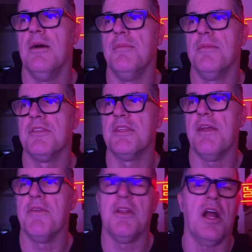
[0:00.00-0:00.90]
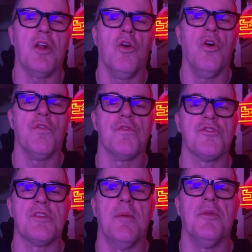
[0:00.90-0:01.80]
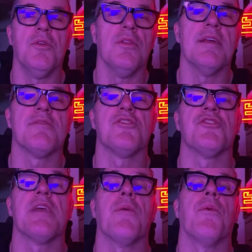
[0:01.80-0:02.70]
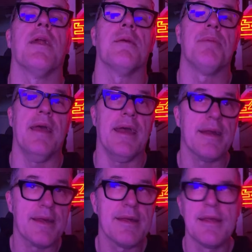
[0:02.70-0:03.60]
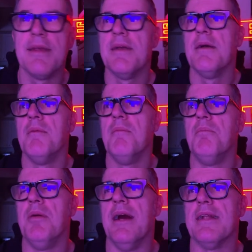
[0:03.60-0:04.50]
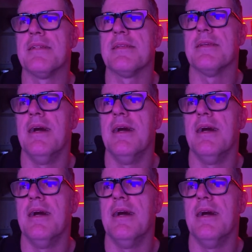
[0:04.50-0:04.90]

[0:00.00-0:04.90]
It's definitely not cold for someone who lives in, say, Winnipeg. But,